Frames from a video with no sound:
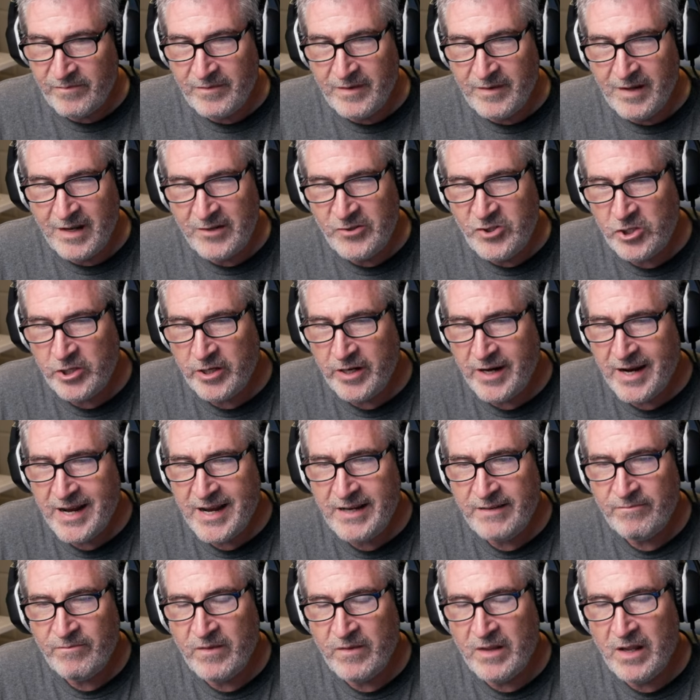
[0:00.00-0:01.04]
Should
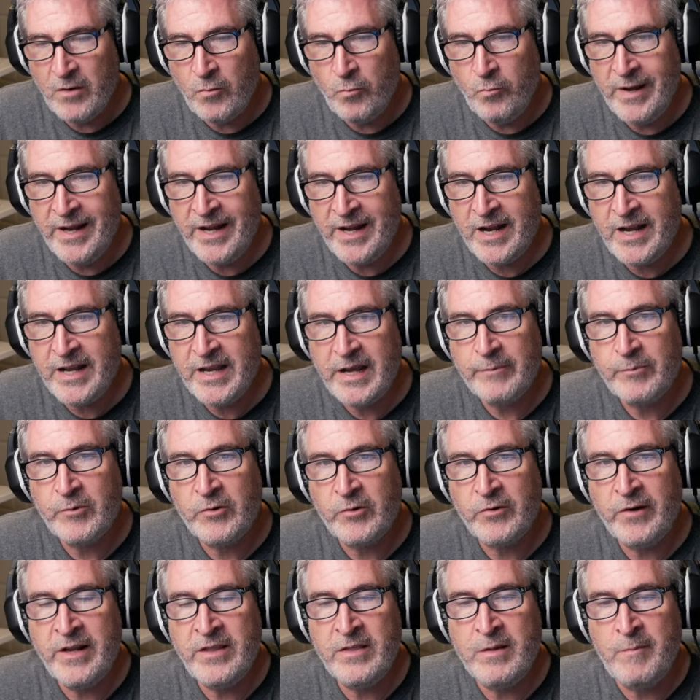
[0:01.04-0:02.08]
I, when I
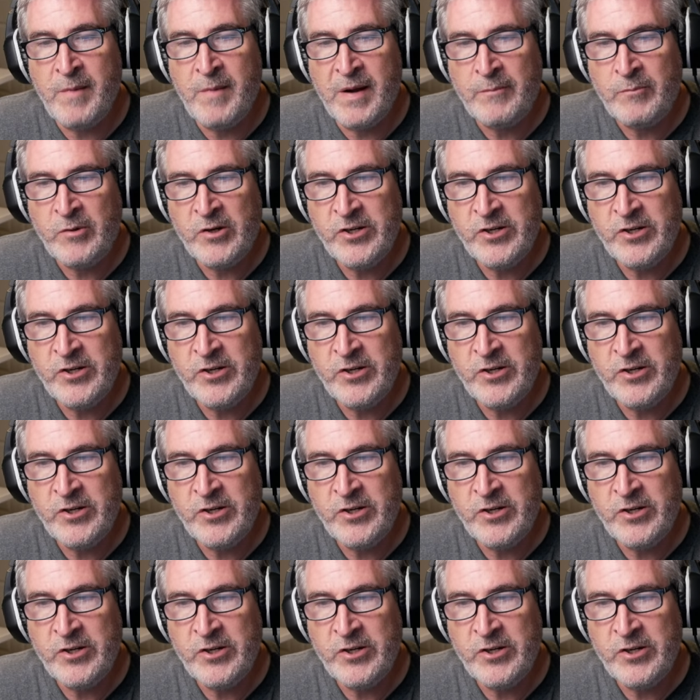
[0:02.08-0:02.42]
upgrade the memory,